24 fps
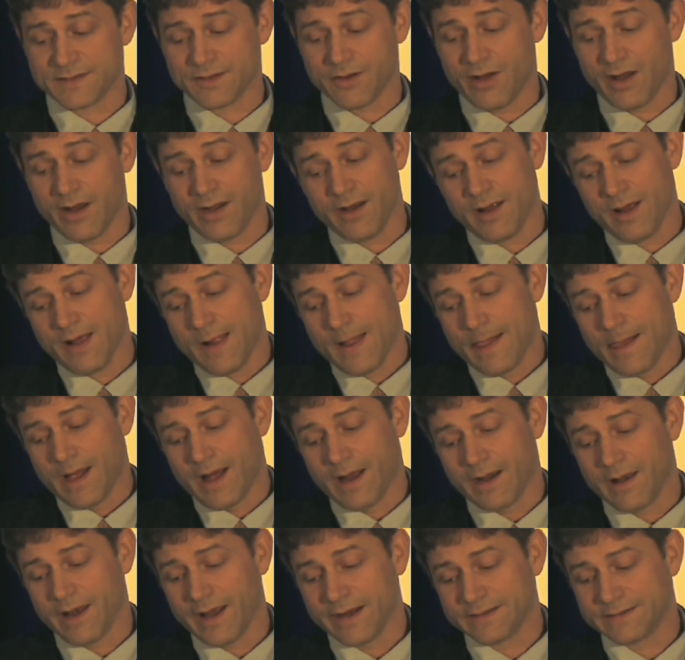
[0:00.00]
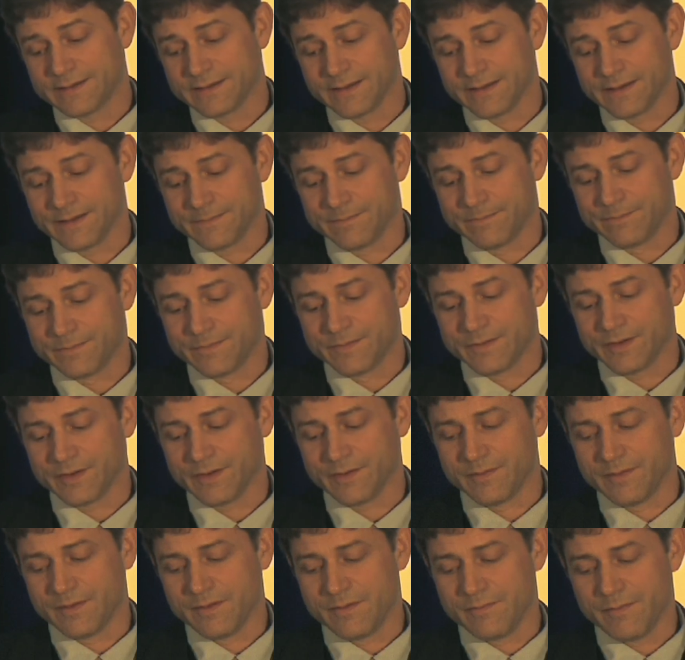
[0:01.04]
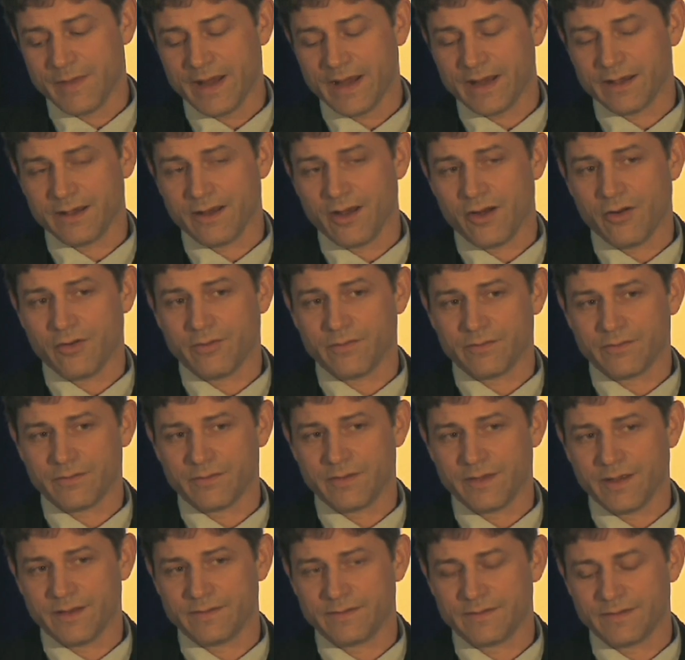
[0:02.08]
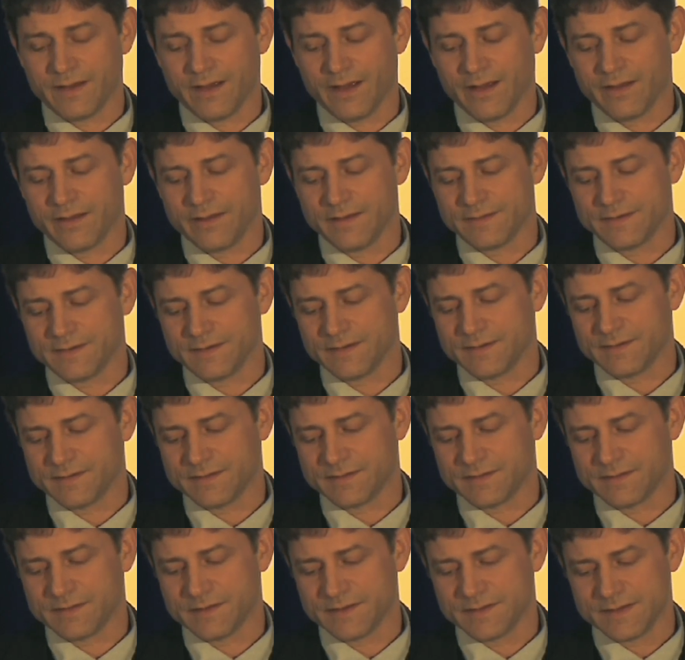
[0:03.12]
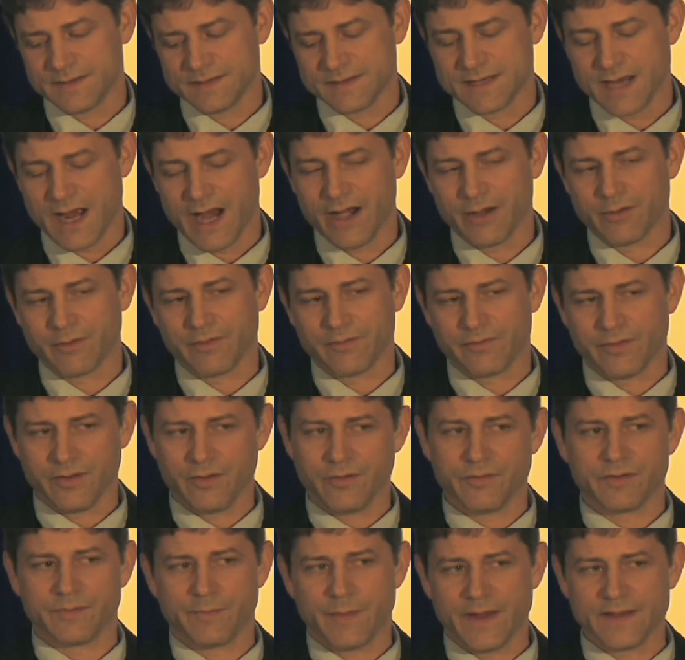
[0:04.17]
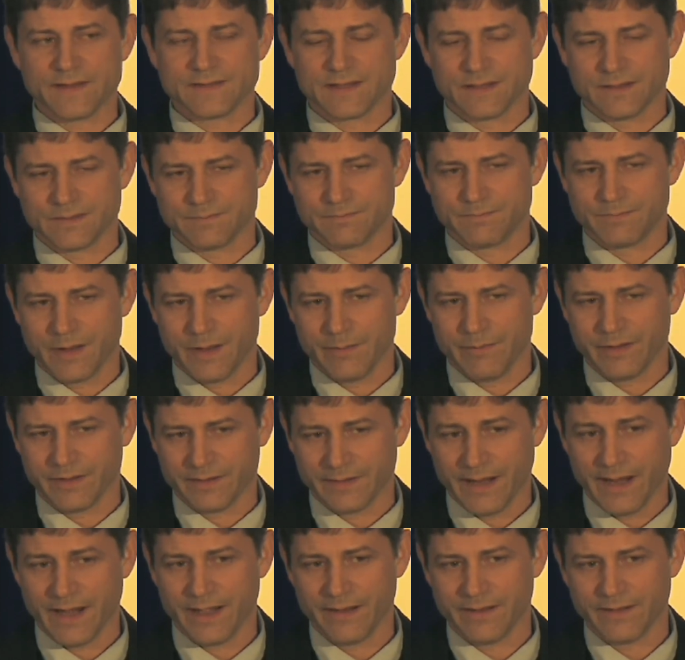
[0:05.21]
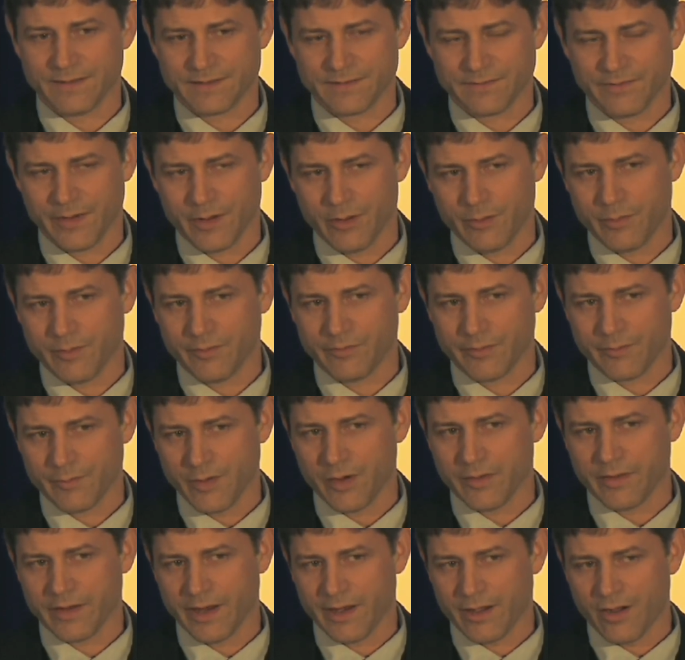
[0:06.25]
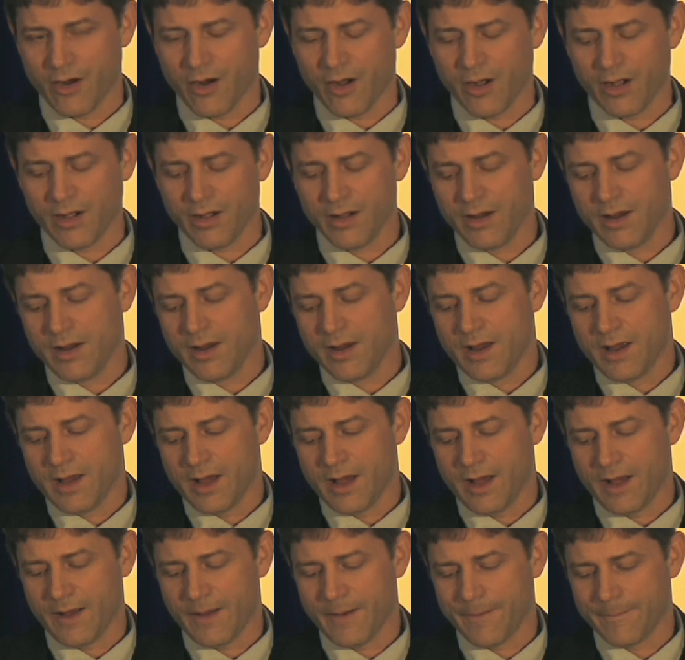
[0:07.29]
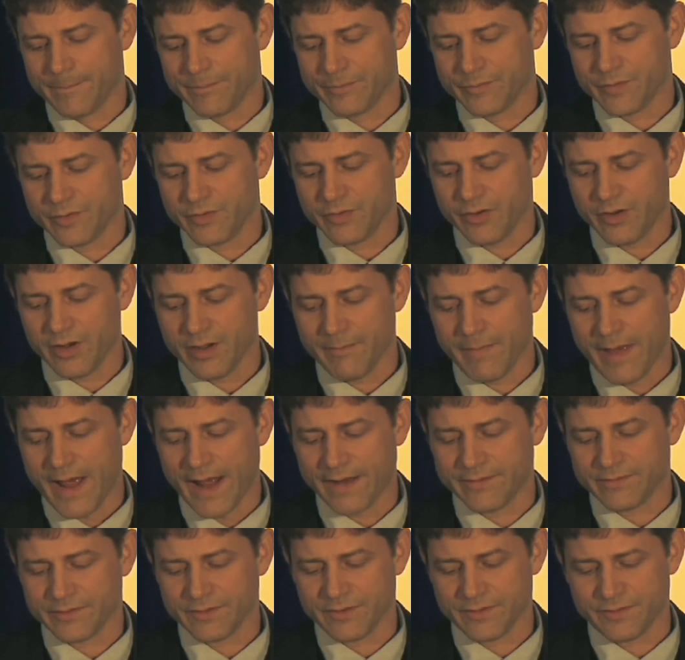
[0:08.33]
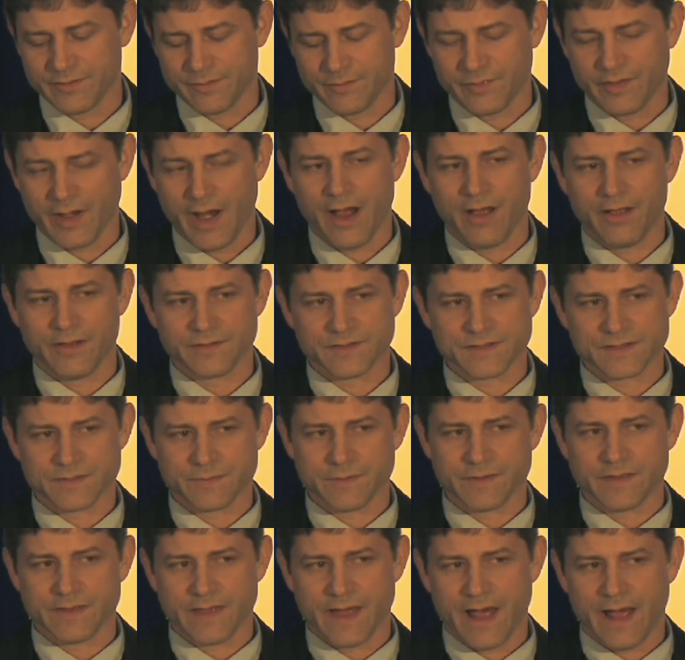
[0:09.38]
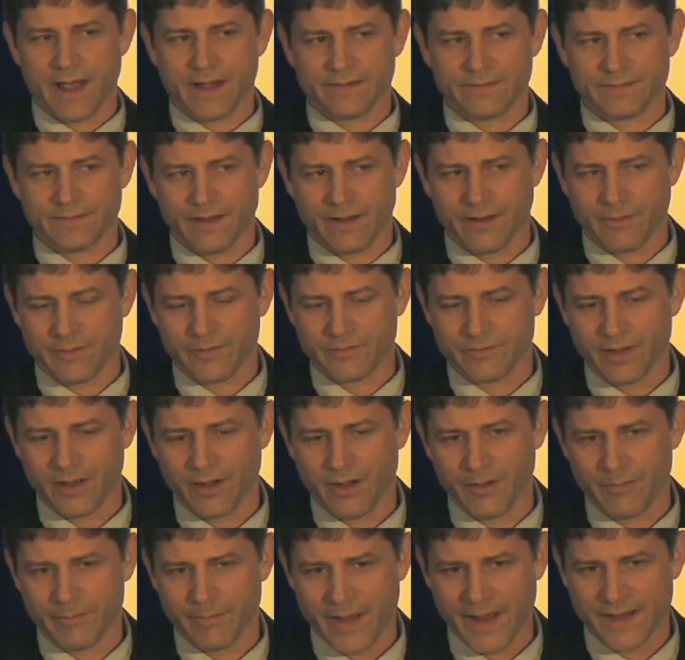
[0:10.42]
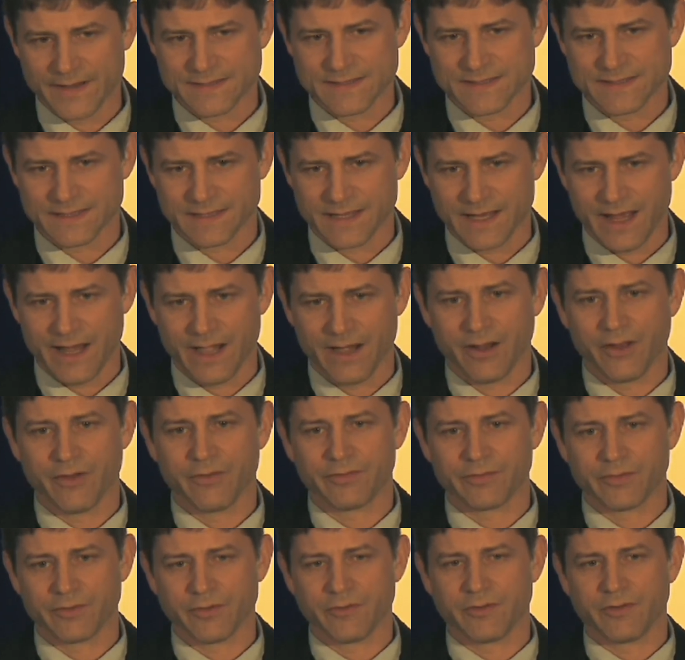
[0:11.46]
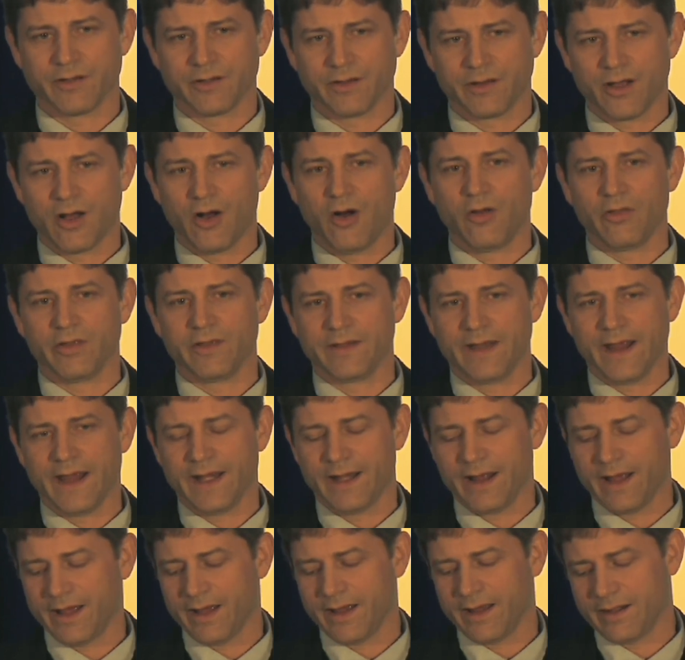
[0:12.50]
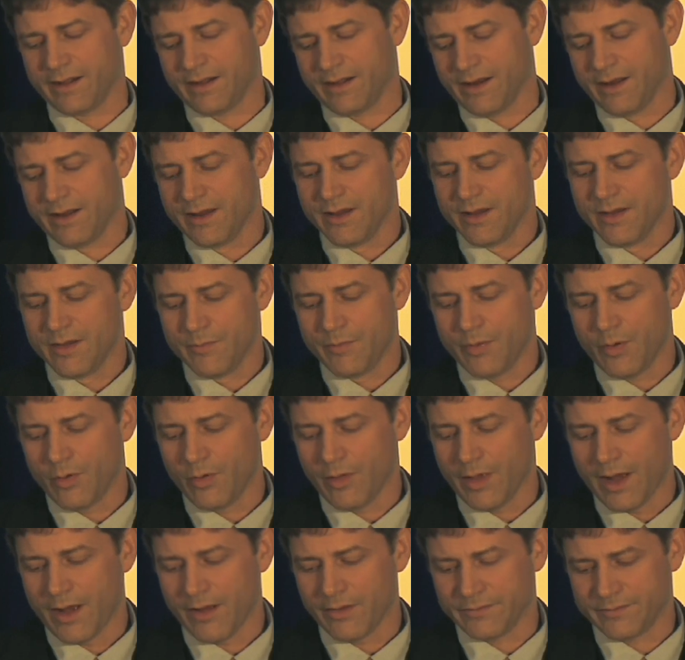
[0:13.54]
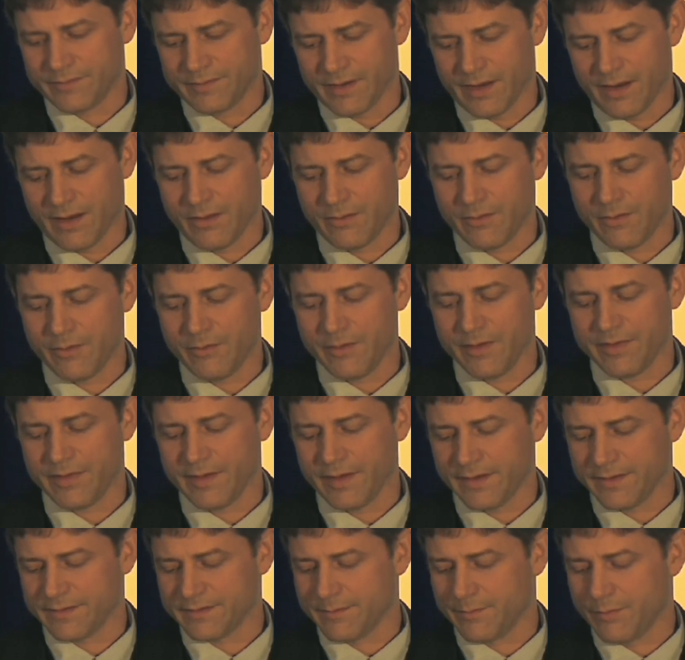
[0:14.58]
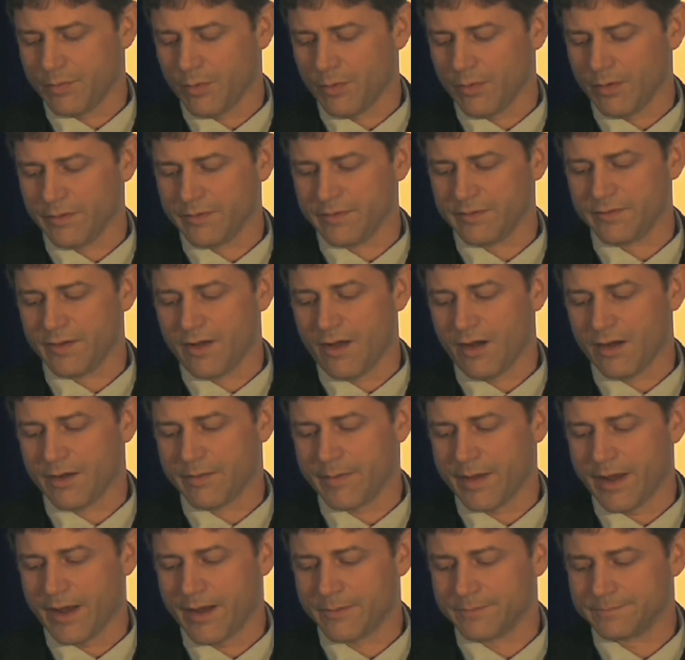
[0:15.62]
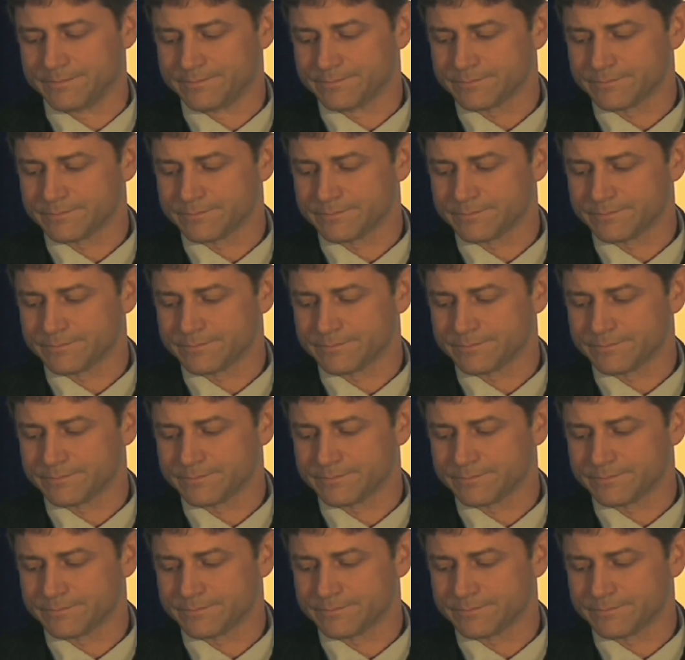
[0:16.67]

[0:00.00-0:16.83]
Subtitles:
So I'd like to make a note that this entire review is based on public data that's available from ODNR. As you can imagine, there's some challenges with that. We've done our best to kind of go through and call the data and pull out what we think is important to talk about.